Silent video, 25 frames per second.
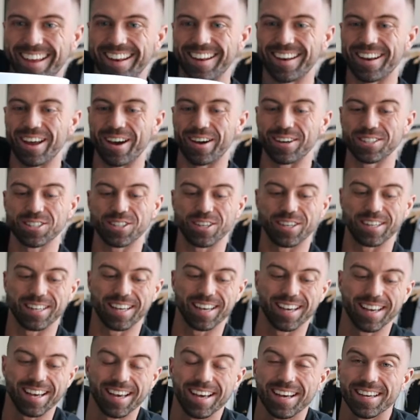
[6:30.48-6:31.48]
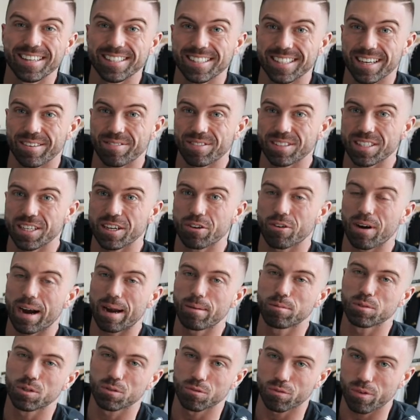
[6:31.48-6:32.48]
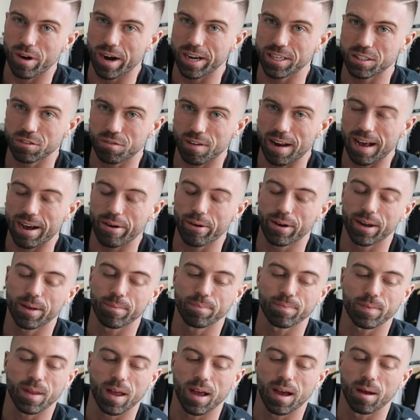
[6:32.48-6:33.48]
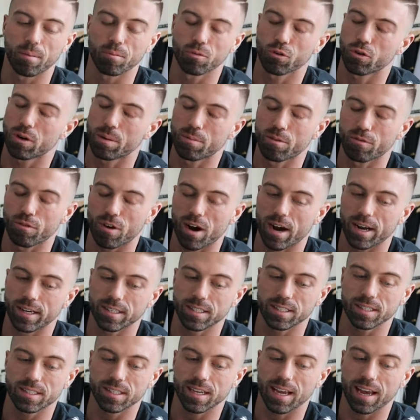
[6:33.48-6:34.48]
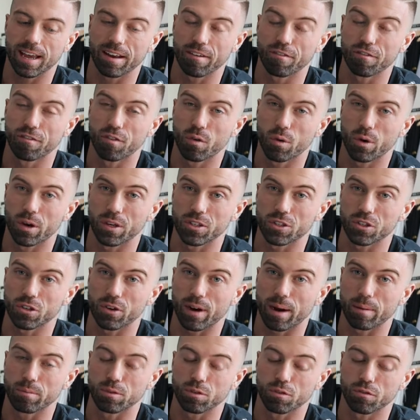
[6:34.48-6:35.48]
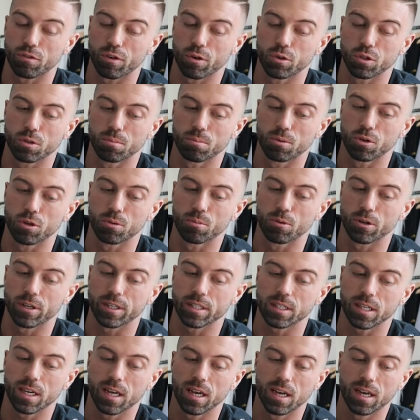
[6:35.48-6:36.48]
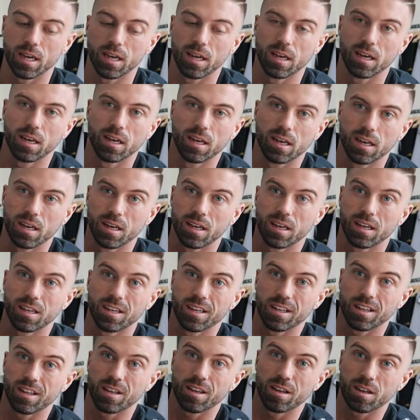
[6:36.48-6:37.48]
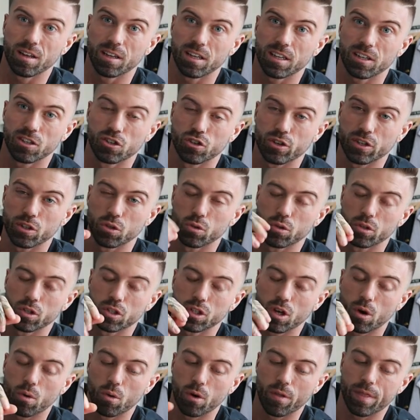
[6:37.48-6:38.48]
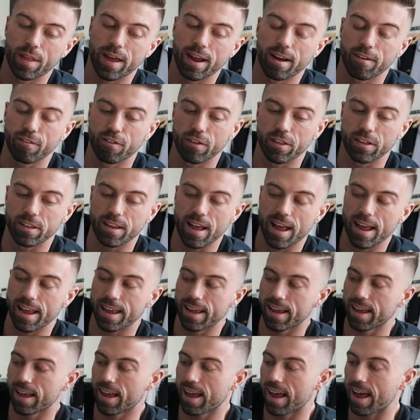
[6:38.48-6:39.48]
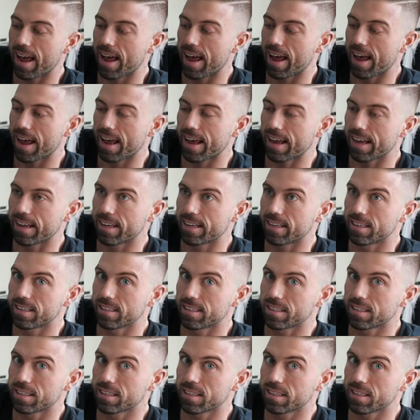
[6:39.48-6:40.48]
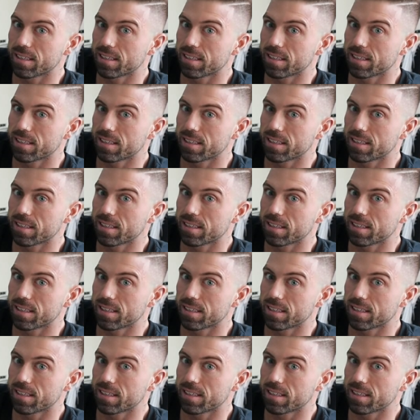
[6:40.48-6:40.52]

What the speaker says: No, it's good. 70 grams of rice flour, cream of rice, and 400 grams of frozen blueberries. Drizzle the salt on there for the day, and